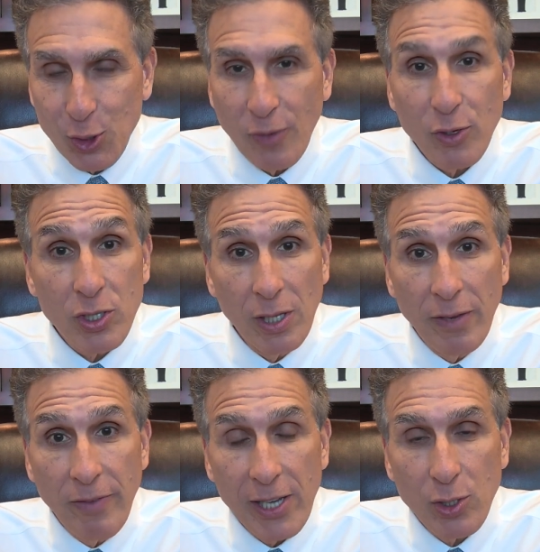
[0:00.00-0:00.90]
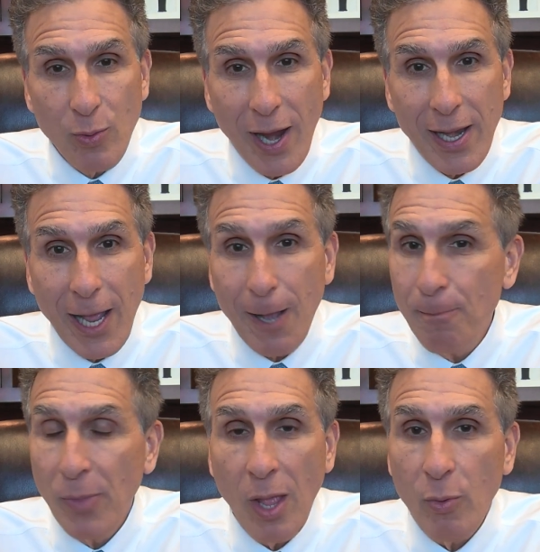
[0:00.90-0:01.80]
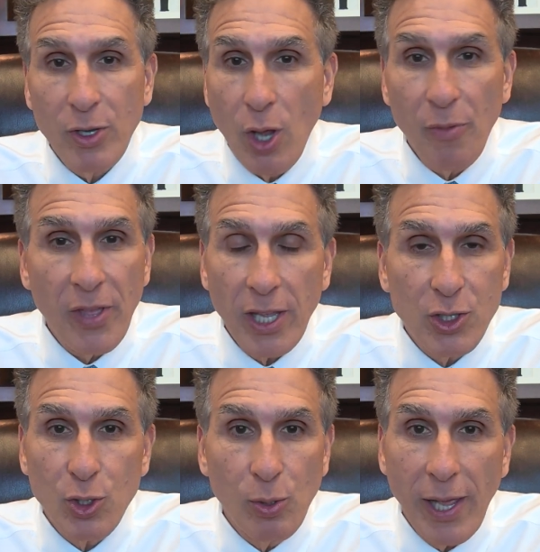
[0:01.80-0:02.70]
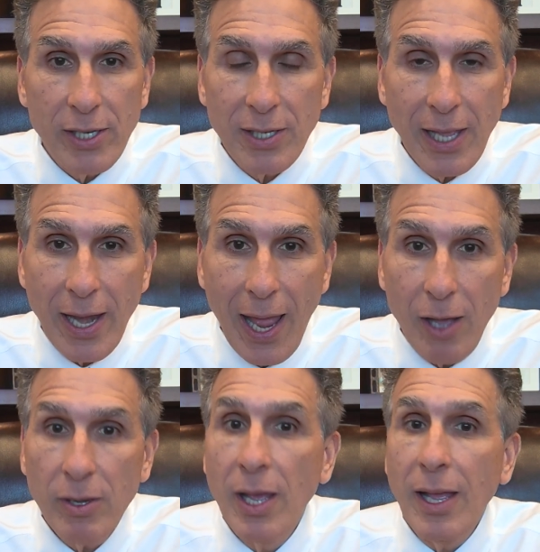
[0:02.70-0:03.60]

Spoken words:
So if you're still invested right now, we don't think it's too late to get out.